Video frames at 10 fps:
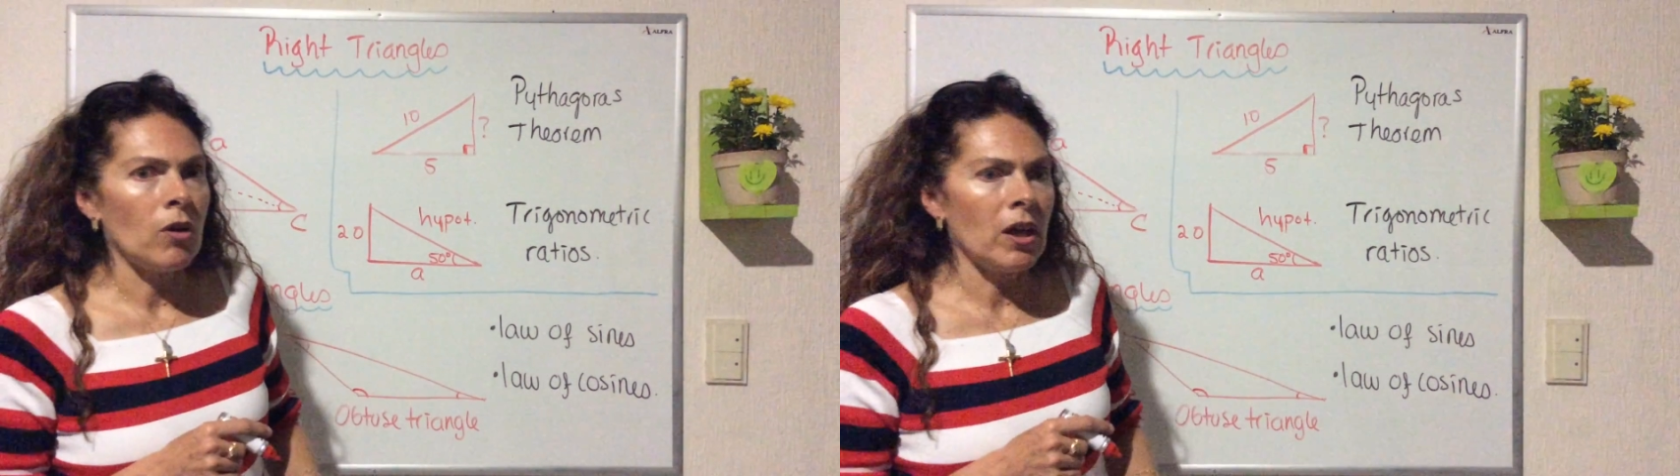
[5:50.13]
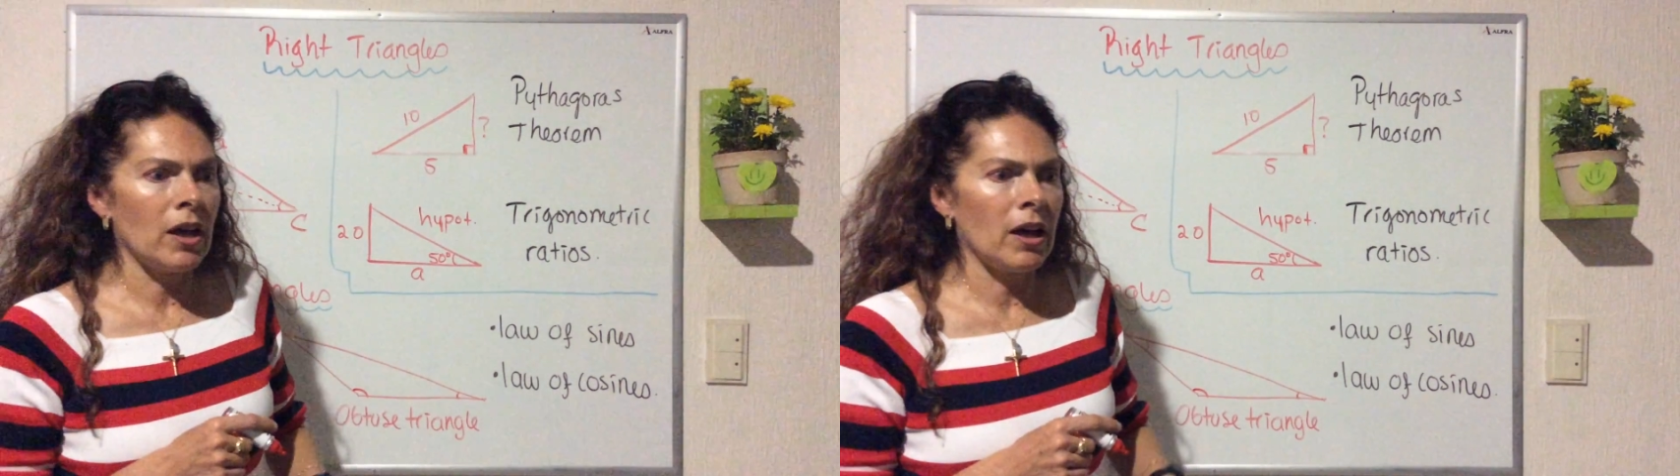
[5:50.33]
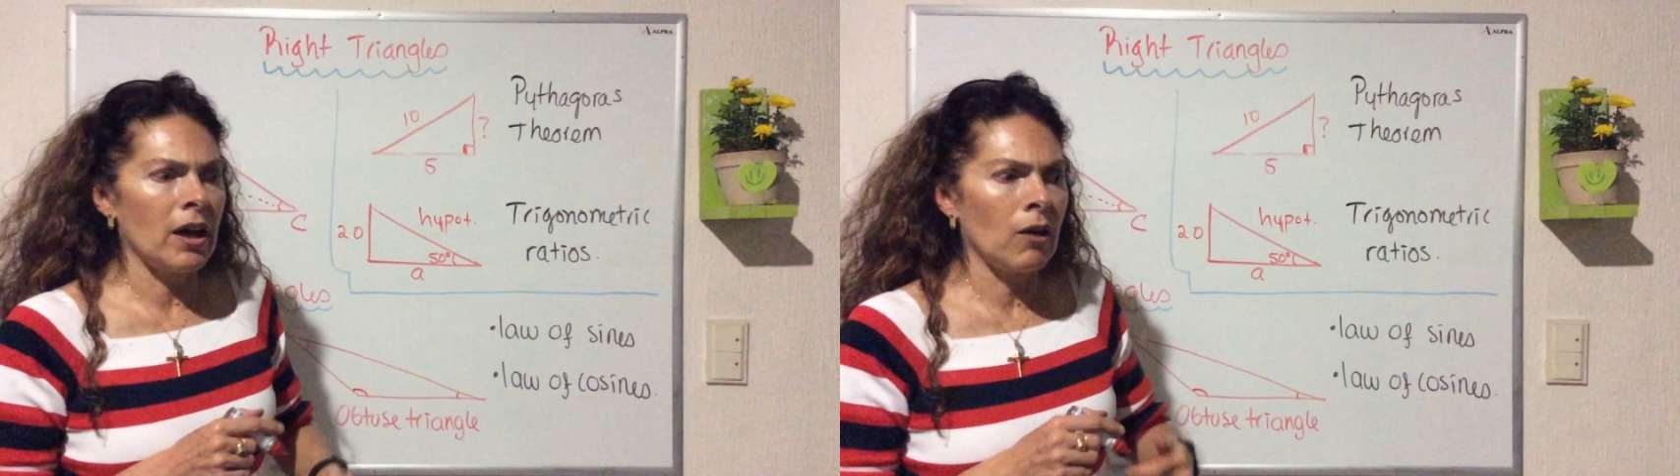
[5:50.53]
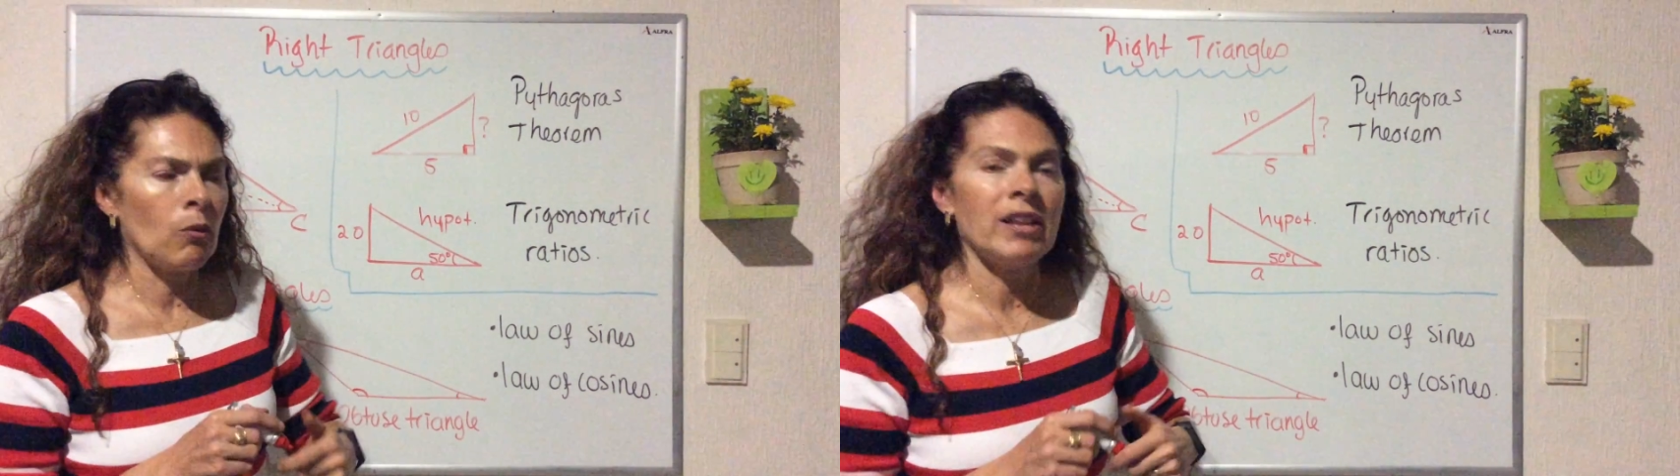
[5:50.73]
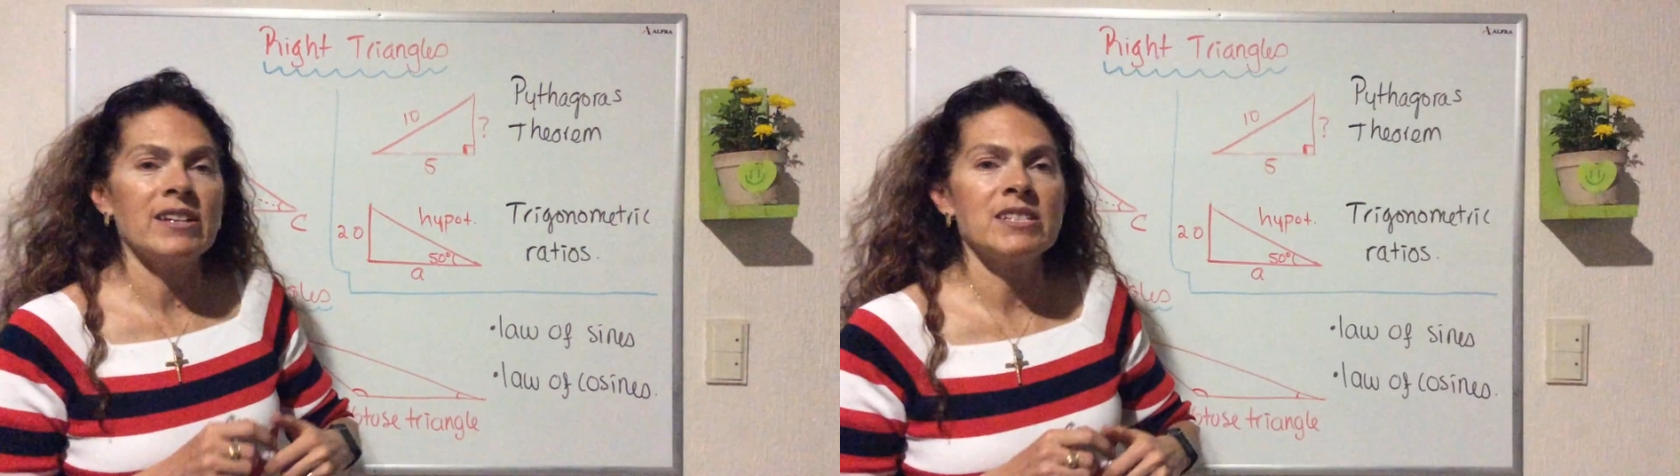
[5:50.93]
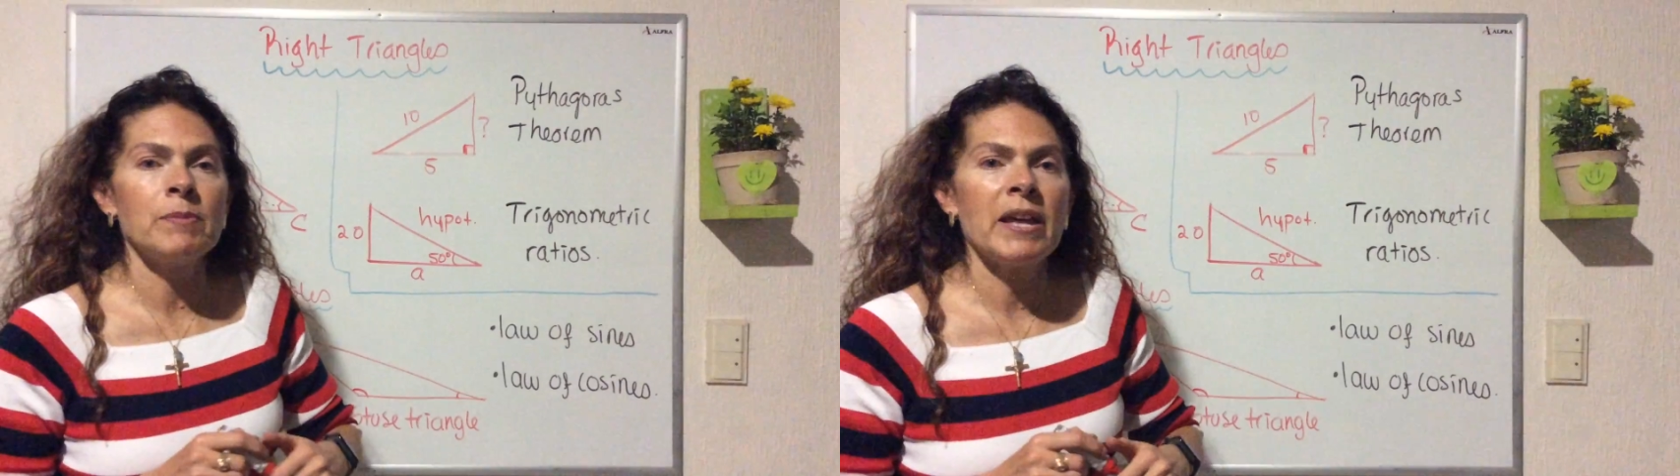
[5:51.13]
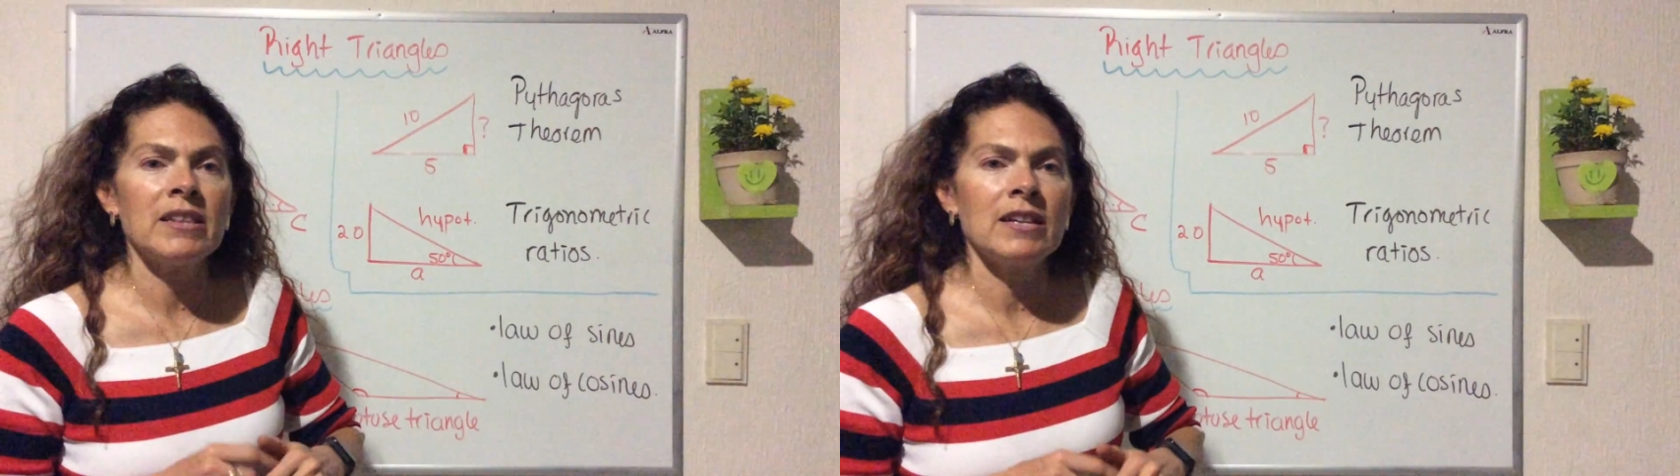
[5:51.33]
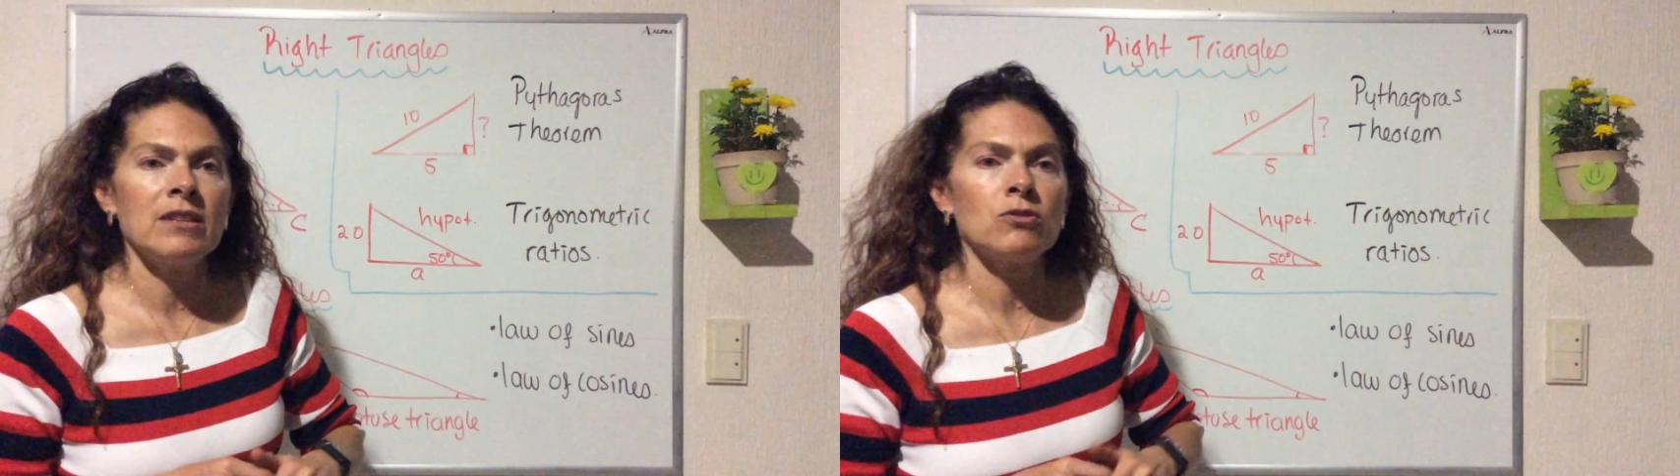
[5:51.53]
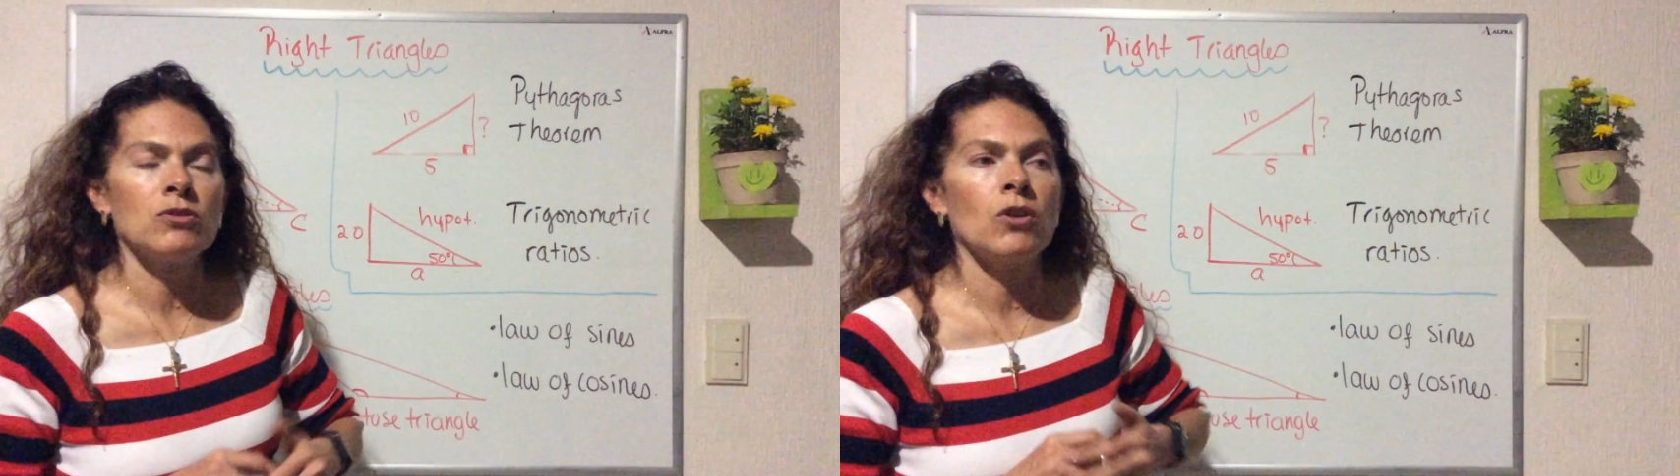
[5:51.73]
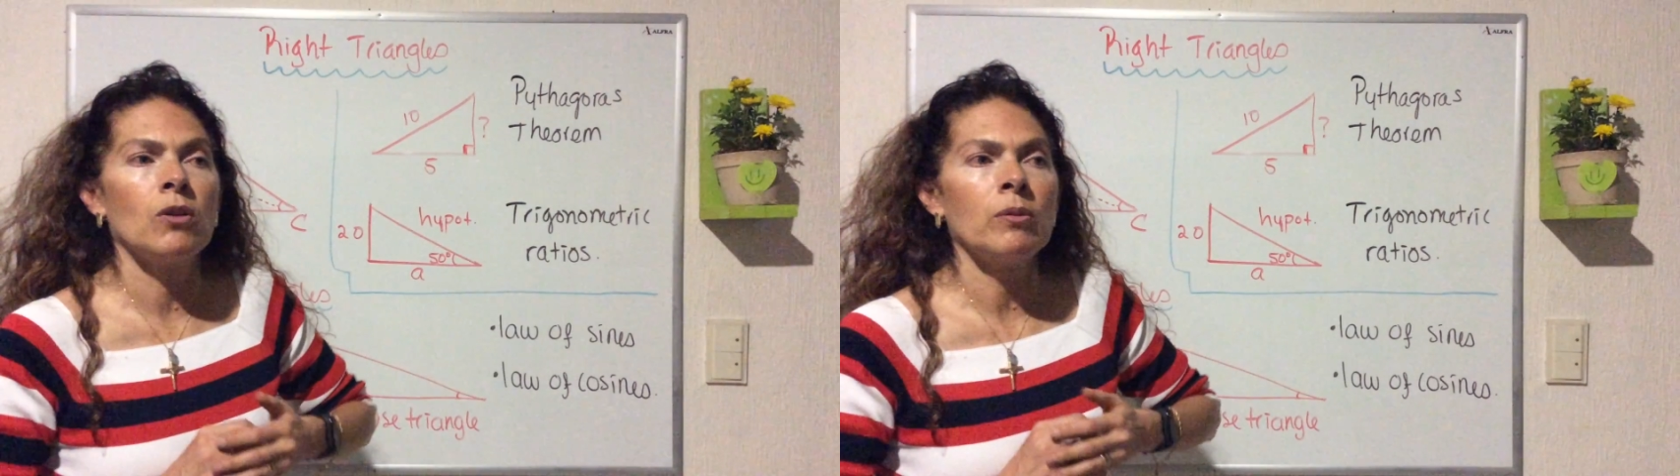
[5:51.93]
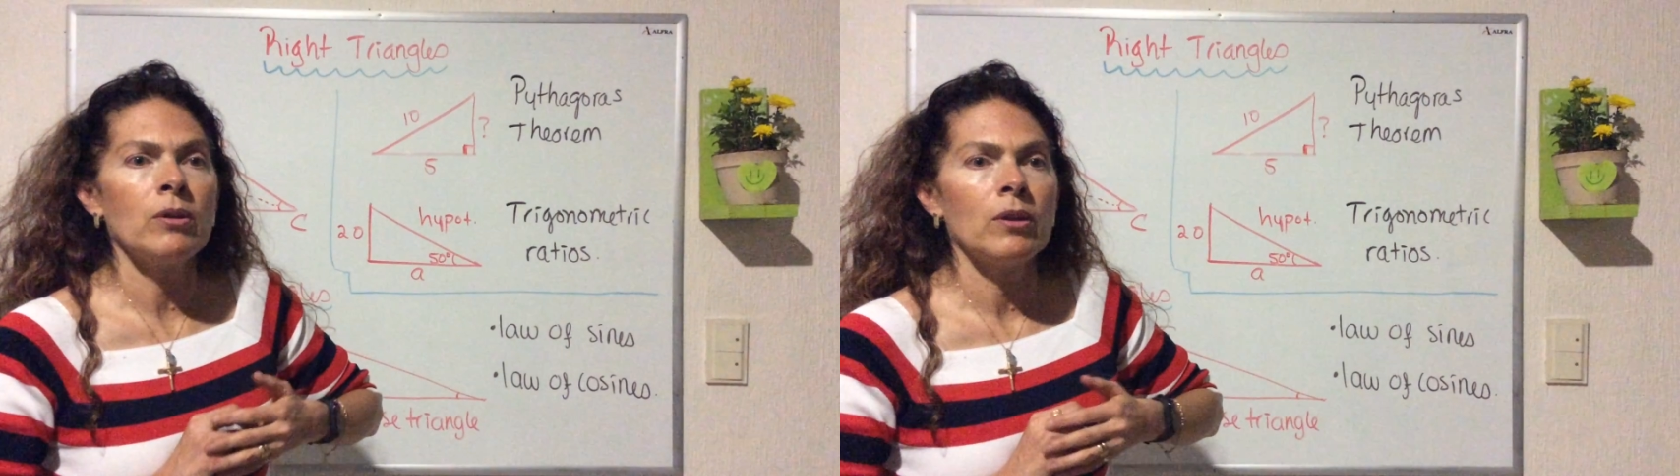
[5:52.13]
while explaining to solve